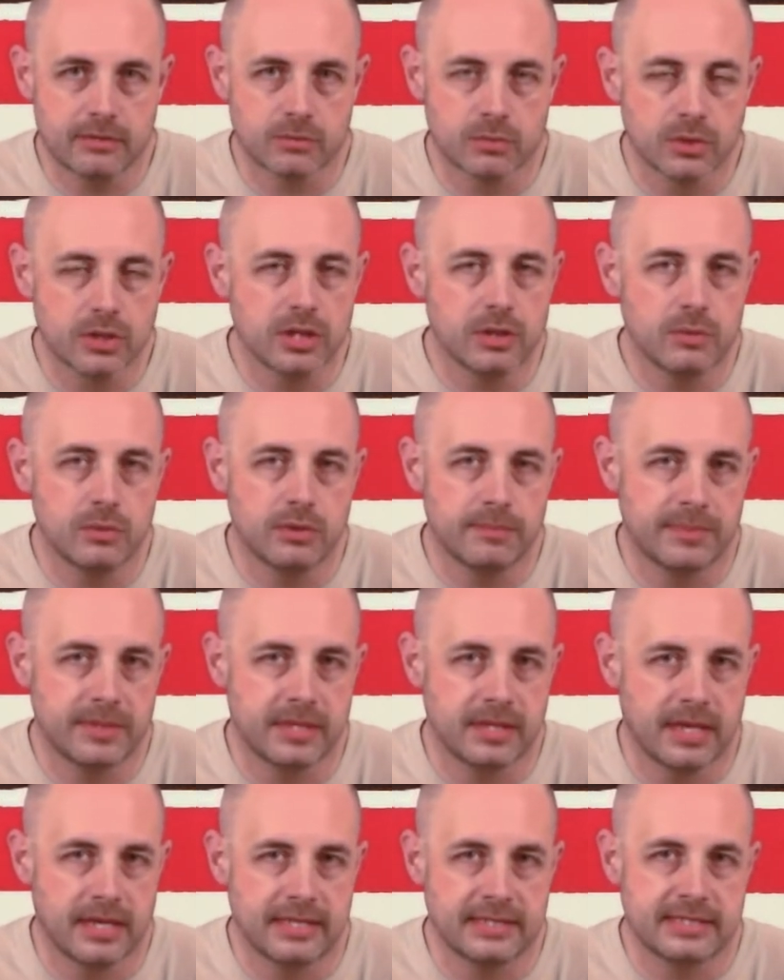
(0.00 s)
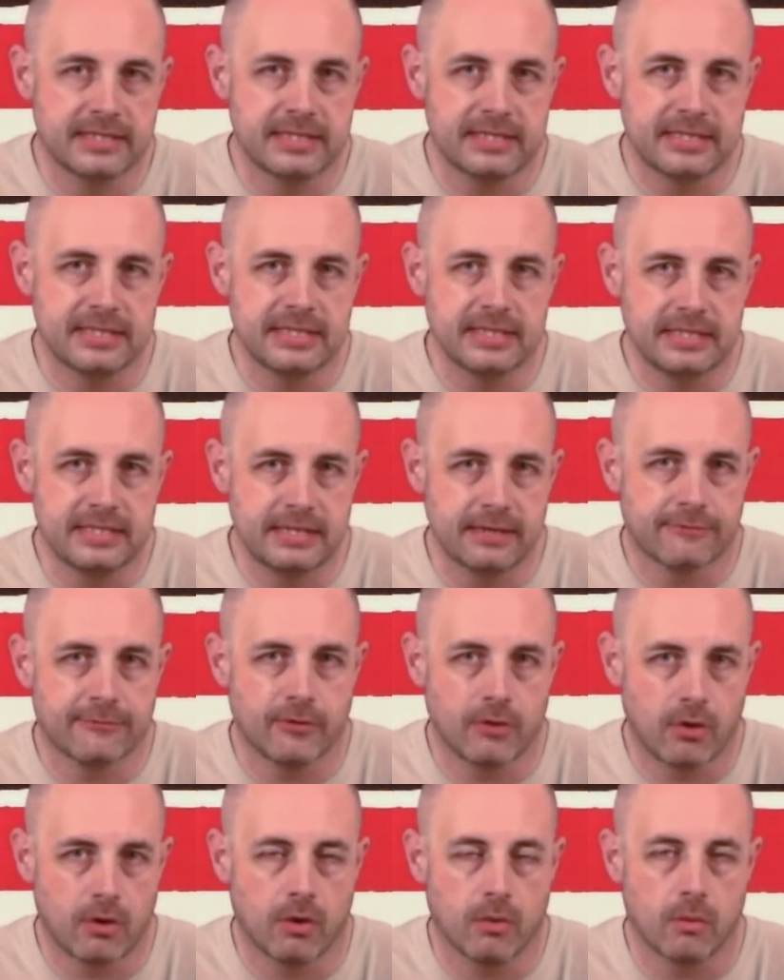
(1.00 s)
it really would have been nice to see
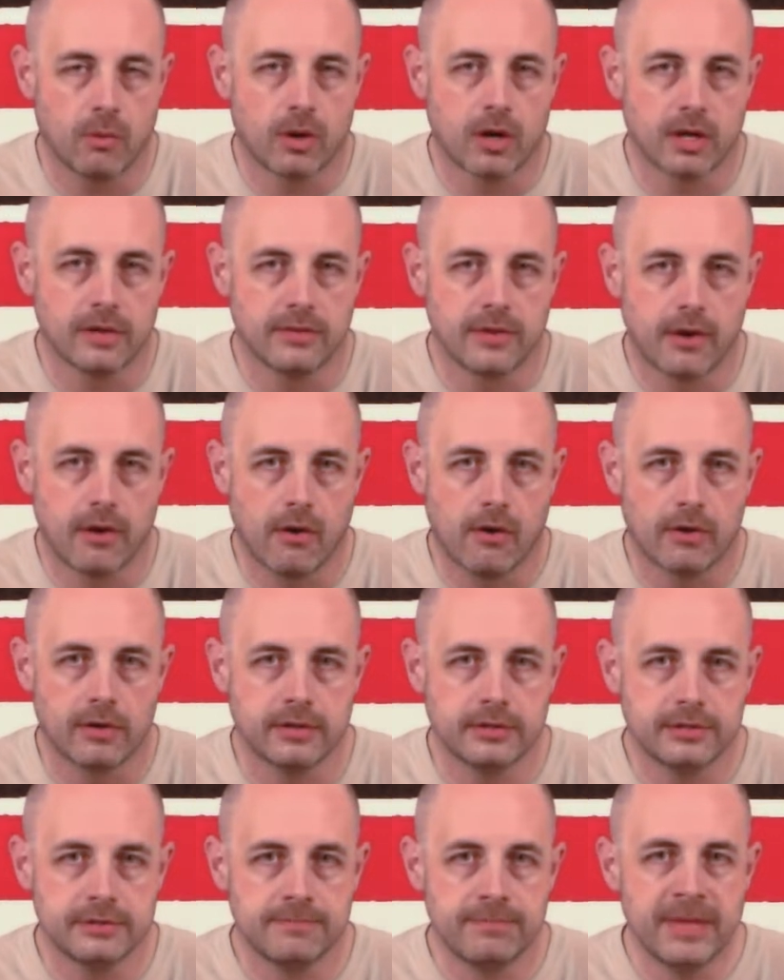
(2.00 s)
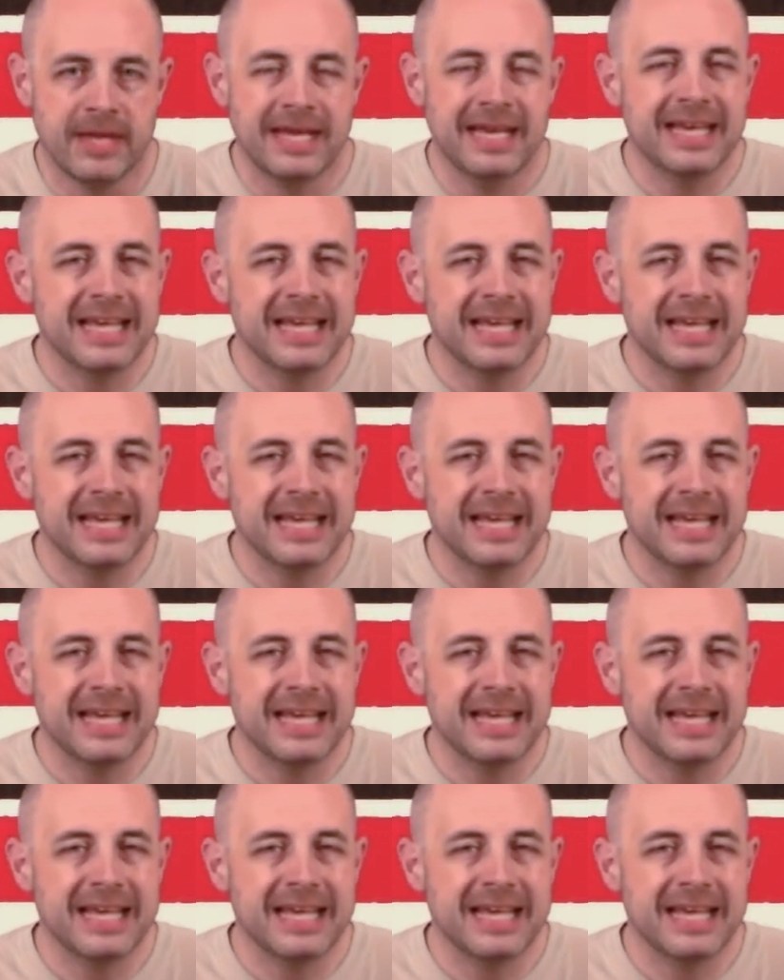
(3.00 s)
different artwork on the cards.